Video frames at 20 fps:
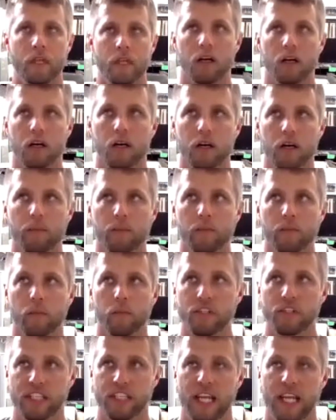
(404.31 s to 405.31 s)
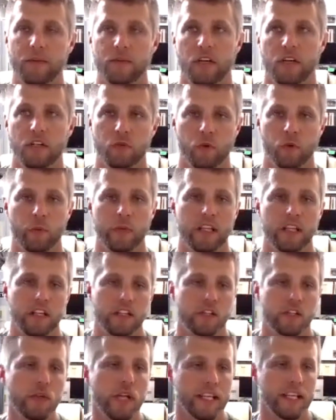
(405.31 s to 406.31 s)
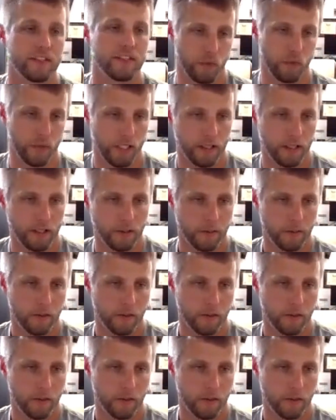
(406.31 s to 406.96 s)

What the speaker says: Once camp starts, we'll be there 2 days a week